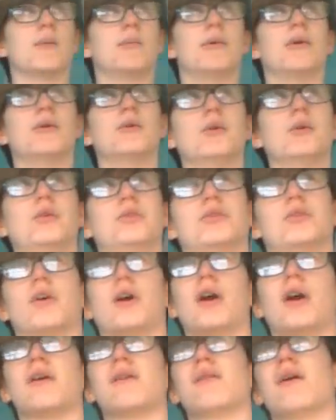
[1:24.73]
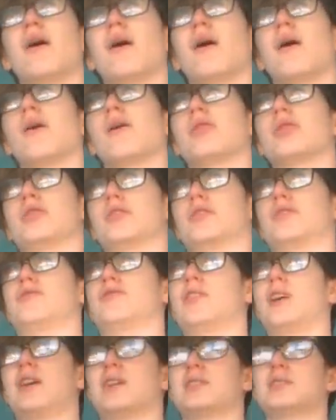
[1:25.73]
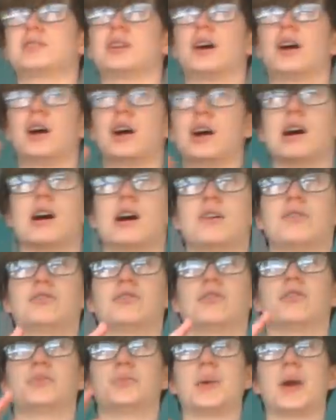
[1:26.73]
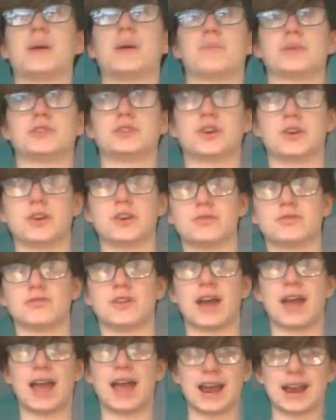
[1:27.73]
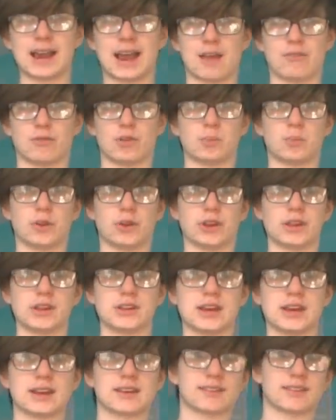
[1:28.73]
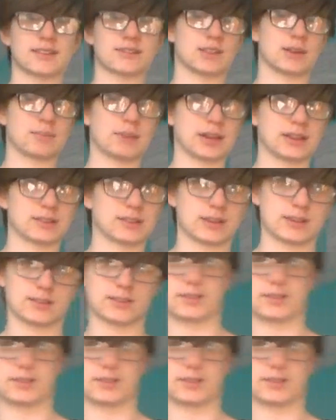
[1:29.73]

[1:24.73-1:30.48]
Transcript: but also the first half of paper 2 for A-level politics, if that makes sense.